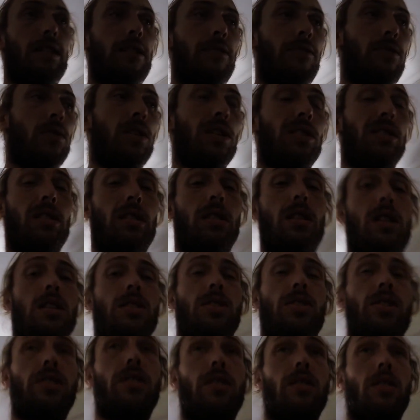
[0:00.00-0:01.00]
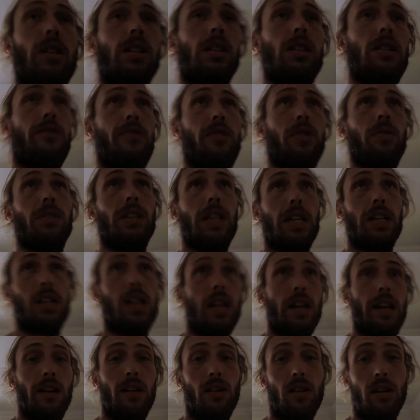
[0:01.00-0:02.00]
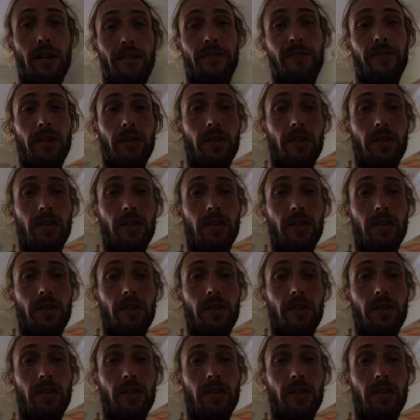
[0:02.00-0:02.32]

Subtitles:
otherwise I'd ask you guys if I was actually live and